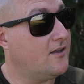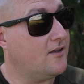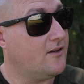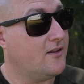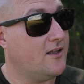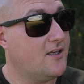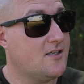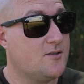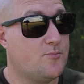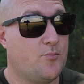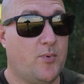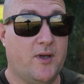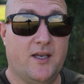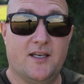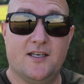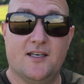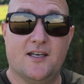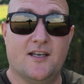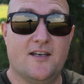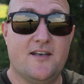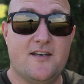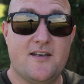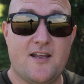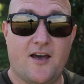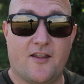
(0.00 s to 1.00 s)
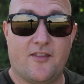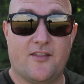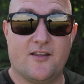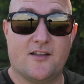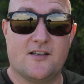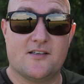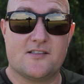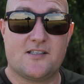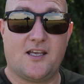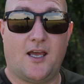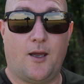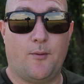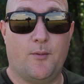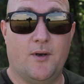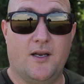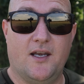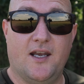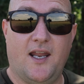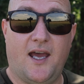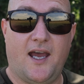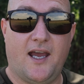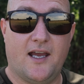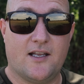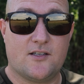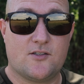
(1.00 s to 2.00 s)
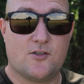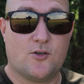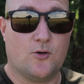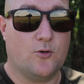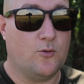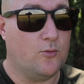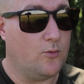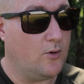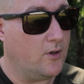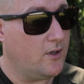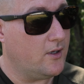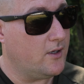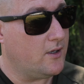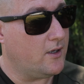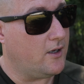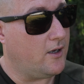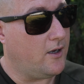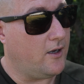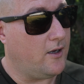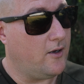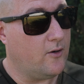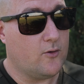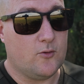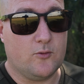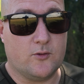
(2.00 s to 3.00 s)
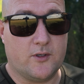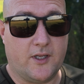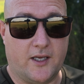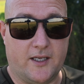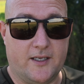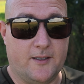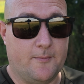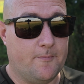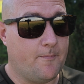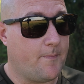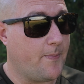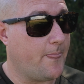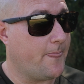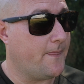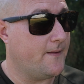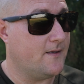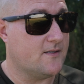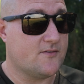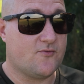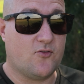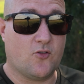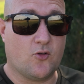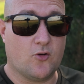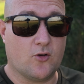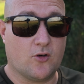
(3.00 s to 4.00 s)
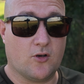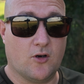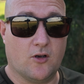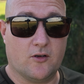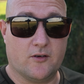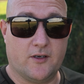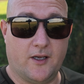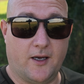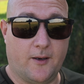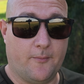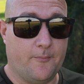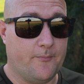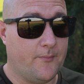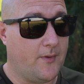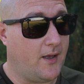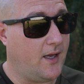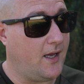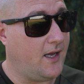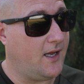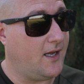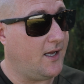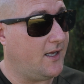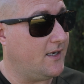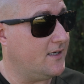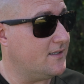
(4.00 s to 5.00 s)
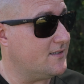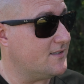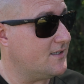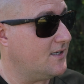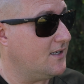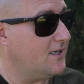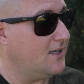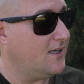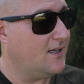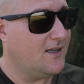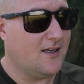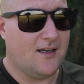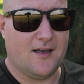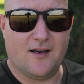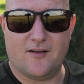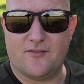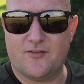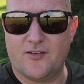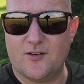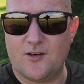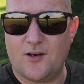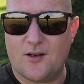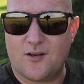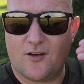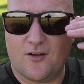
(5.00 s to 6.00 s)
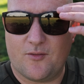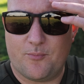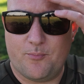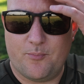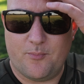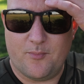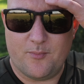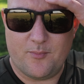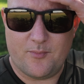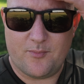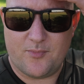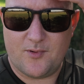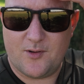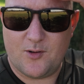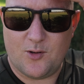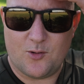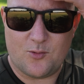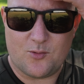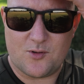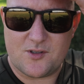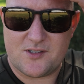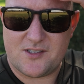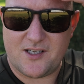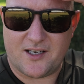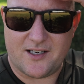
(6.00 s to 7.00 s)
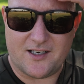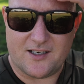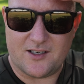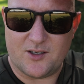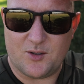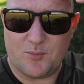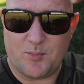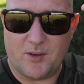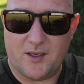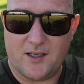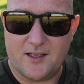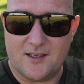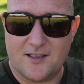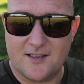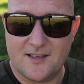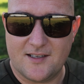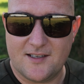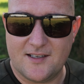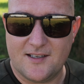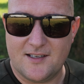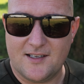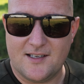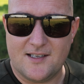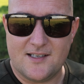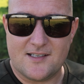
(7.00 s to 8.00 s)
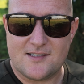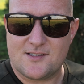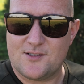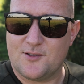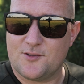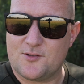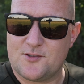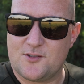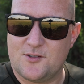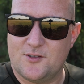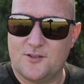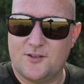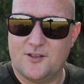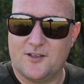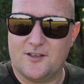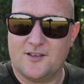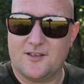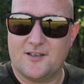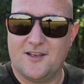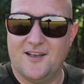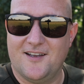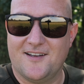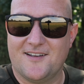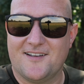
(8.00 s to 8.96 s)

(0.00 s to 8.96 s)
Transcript: There's been nothing that's happening at all day. It's 4 o'clock now, and I feel like I've caught the sun a little bit. It's not too good.